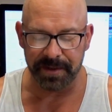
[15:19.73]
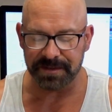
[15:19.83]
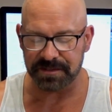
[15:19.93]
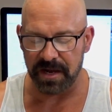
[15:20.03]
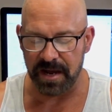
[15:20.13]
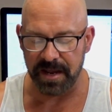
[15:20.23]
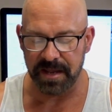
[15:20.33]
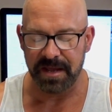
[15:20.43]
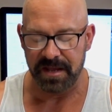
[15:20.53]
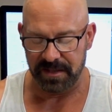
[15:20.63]
PSI
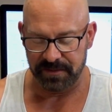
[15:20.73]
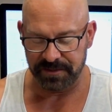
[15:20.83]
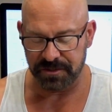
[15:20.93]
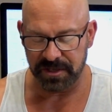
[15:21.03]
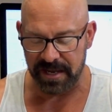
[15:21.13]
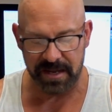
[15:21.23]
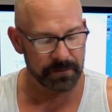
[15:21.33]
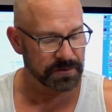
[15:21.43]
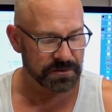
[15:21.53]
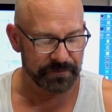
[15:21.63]
that you get,
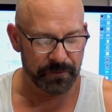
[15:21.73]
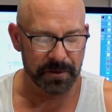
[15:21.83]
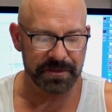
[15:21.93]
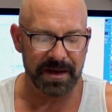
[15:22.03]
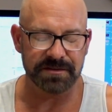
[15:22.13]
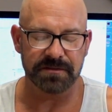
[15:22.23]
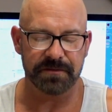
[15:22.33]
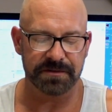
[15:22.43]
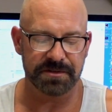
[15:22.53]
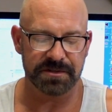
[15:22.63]
so 4,000
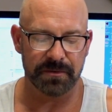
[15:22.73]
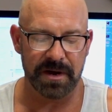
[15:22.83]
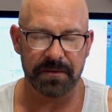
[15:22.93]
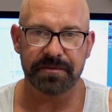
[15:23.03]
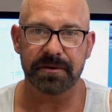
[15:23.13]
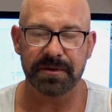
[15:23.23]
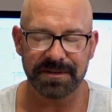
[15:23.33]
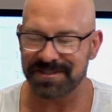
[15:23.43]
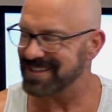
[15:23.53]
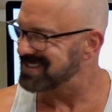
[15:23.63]
versus around
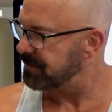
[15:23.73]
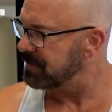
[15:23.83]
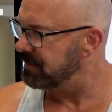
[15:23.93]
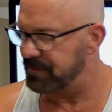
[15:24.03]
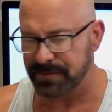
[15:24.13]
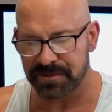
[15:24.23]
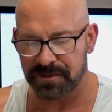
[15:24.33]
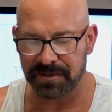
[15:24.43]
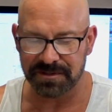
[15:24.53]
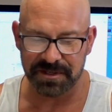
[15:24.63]
36, I believe it was
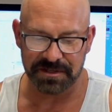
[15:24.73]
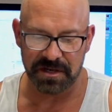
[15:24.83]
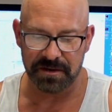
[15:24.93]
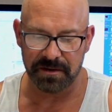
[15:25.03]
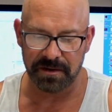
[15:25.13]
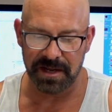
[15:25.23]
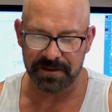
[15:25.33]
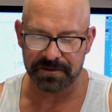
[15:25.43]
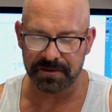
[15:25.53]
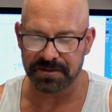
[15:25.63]
3,600, yeah,
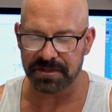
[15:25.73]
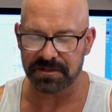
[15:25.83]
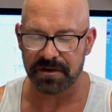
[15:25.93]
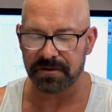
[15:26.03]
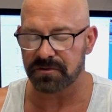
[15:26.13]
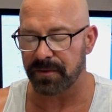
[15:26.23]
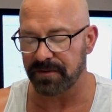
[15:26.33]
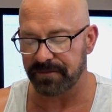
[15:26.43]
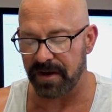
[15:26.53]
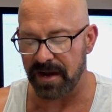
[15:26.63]

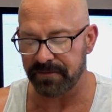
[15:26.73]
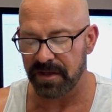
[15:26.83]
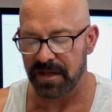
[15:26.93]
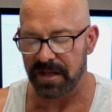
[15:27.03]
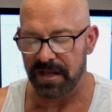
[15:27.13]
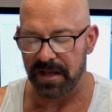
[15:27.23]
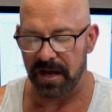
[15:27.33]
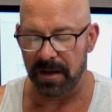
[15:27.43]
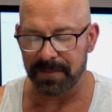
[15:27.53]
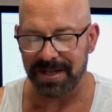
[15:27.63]
3,625.
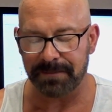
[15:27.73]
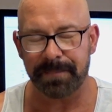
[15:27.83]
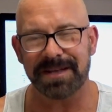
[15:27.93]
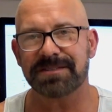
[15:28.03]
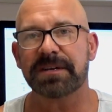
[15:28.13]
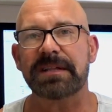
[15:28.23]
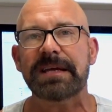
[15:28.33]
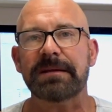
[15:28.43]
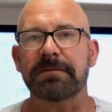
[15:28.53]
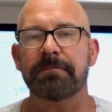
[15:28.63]
It
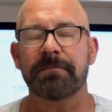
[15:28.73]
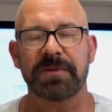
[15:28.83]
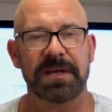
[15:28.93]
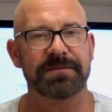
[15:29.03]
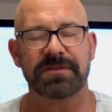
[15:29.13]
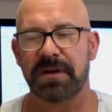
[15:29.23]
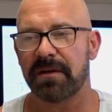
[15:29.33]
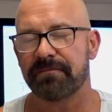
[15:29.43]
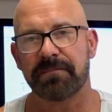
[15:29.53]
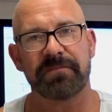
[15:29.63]
basically gives
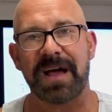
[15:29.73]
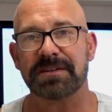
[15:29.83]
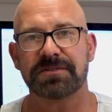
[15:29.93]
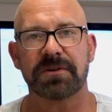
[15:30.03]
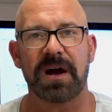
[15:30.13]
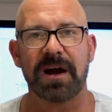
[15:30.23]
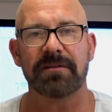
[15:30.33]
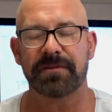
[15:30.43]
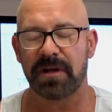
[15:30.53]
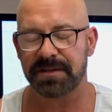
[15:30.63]
a faster, higher
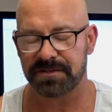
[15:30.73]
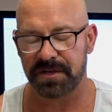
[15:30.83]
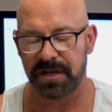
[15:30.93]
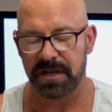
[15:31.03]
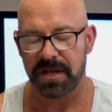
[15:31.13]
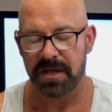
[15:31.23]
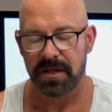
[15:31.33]
velocity,